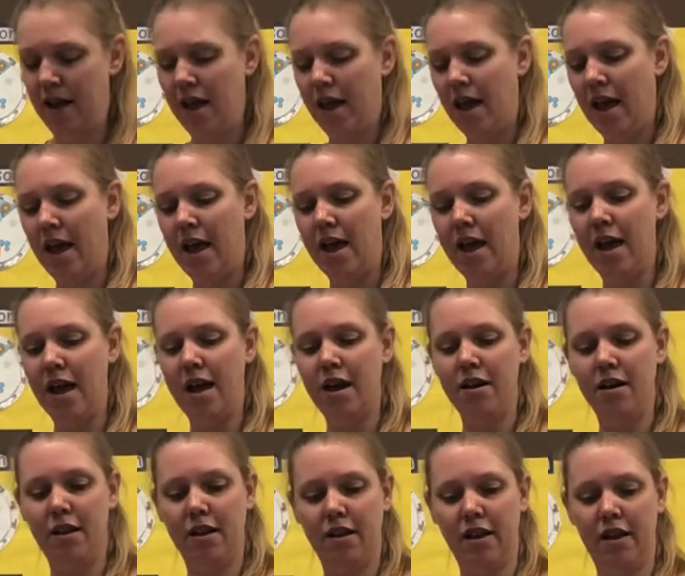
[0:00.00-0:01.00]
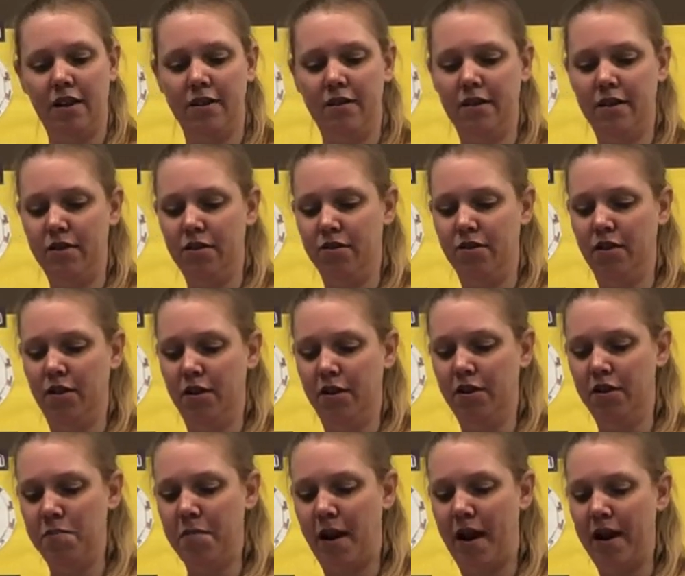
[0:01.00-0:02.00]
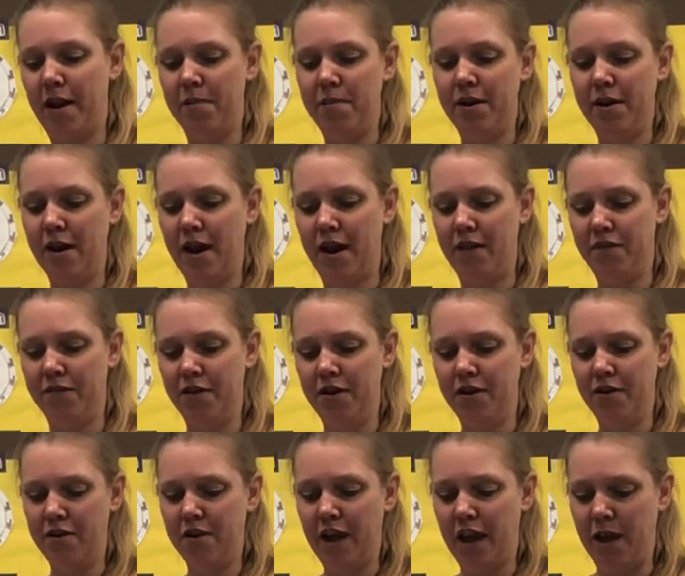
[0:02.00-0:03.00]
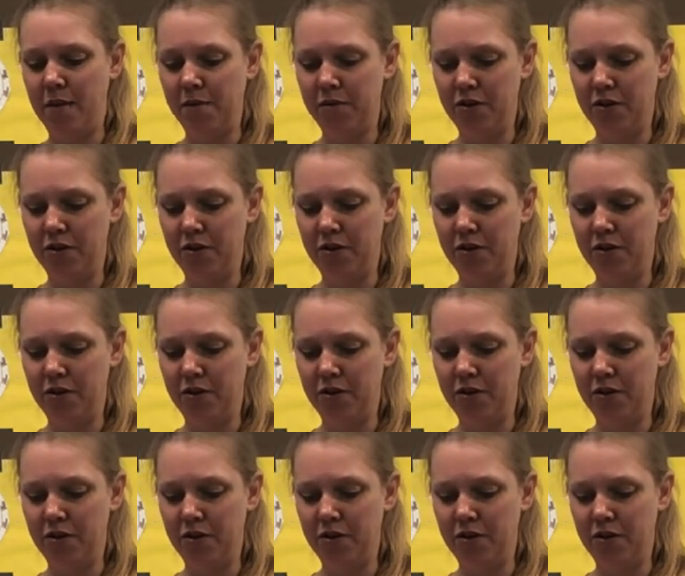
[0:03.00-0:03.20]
And let's see, there's a little spot up here for your name,